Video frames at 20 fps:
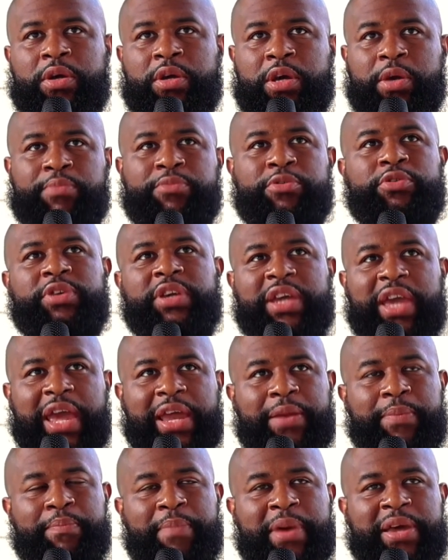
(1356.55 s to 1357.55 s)

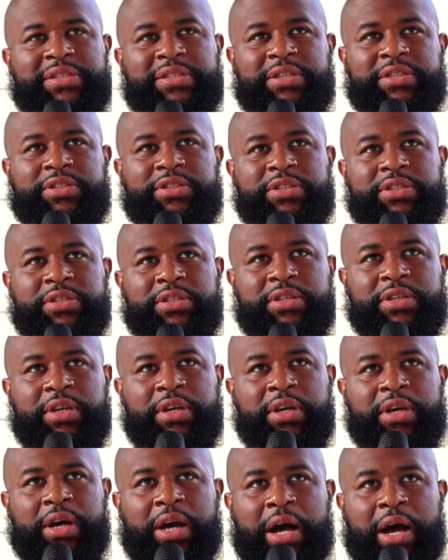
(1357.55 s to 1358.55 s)
communicate a message,
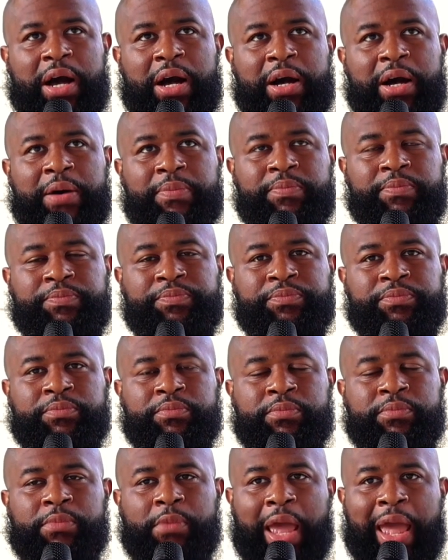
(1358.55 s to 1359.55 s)

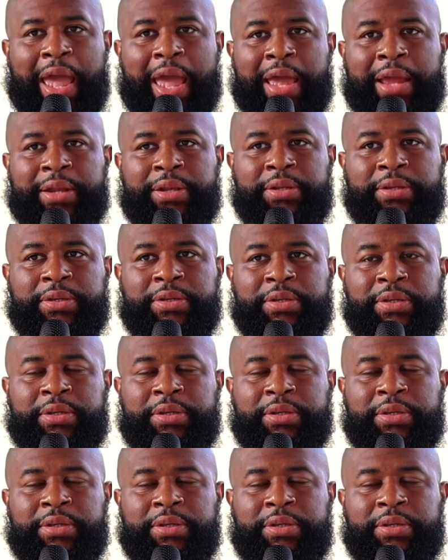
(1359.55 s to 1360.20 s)
and